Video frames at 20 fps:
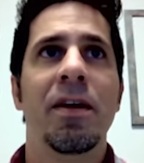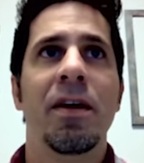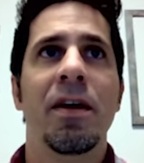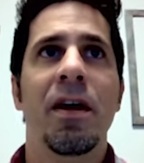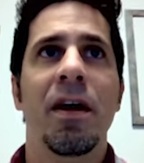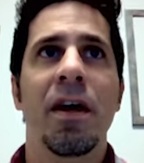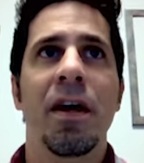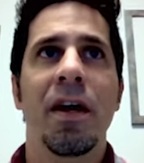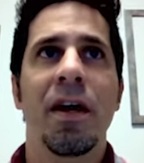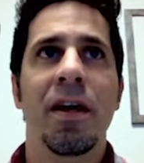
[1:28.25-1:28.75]

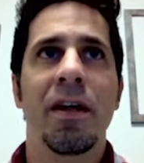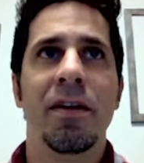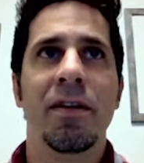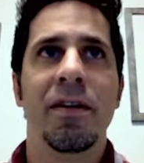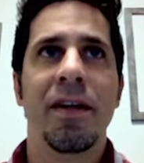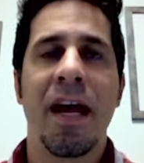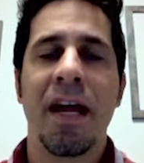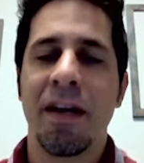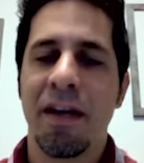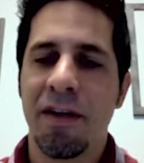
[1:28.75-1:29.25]

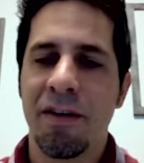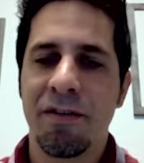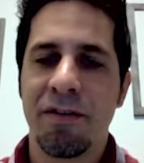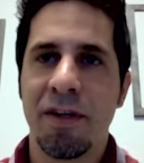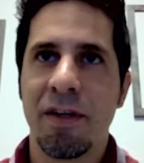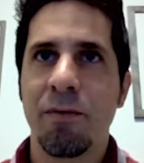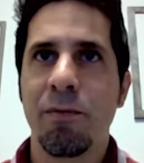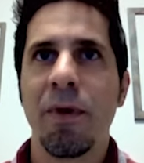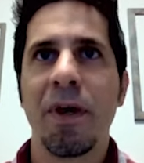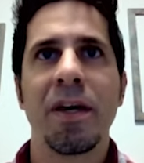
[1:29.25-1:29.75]
And that is
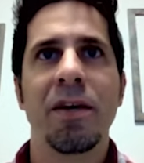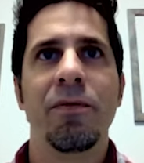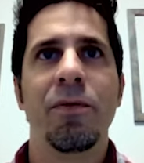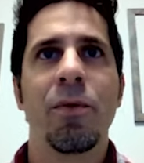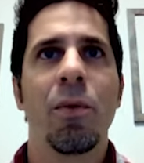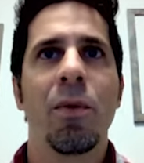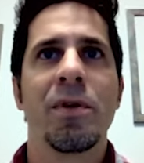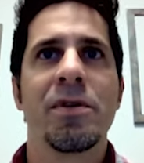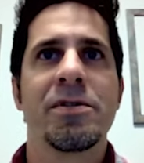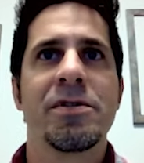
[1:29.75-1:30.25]
the right, of
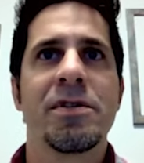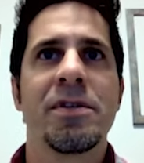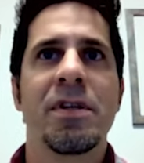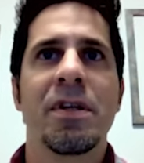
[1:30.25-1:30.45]
course.